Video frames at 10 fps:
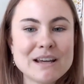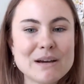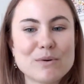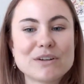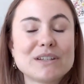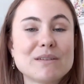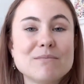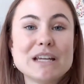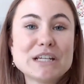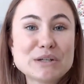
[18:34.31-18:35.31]
what are some
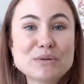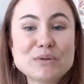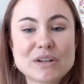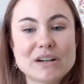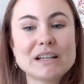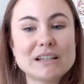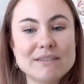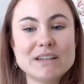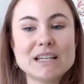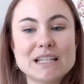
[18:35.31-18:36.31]
issues or
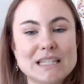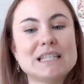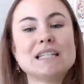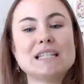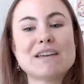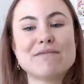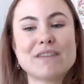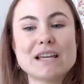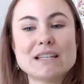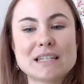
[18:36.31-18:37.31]
inconveniences they
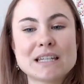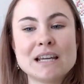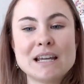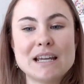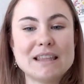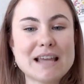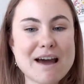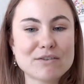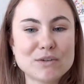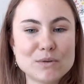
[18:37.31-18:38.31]
face in the
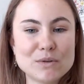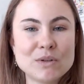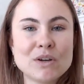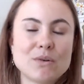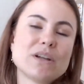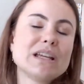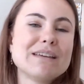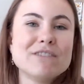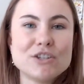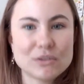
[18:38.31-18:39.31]
household, or you could
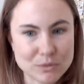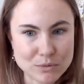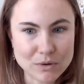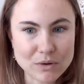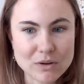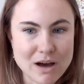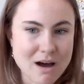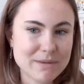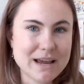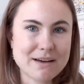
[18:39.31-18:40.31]
even just Google
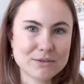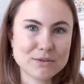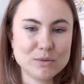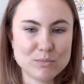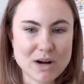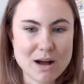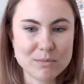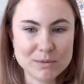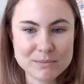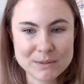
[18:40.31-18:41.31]
common household
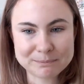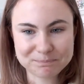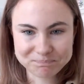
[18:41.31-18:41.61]
problems.